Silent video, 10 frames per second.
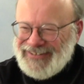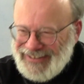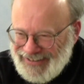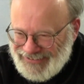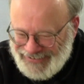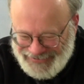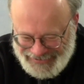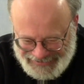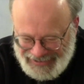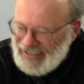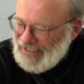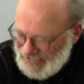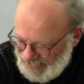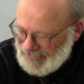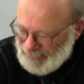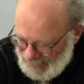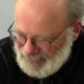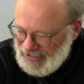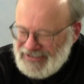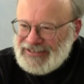So what they learned was
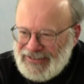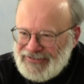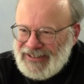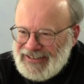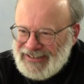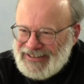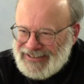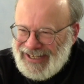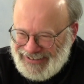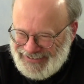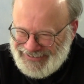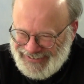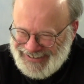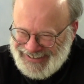patients have a right to this stuff.